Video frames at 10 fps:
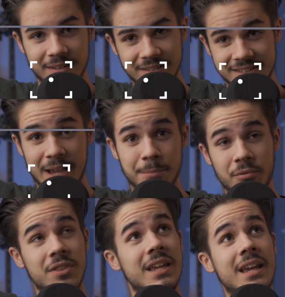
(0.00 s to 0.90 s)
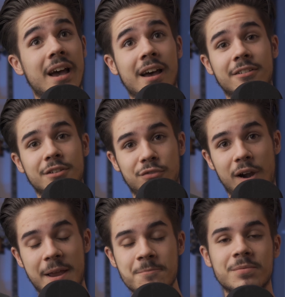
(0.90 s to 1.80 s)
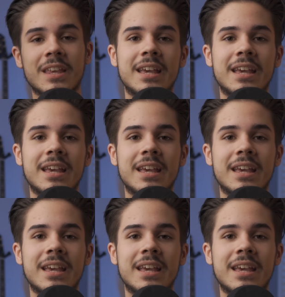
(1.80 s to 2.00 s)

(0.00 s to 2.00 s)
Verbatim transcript: on the top of the uh, the frame,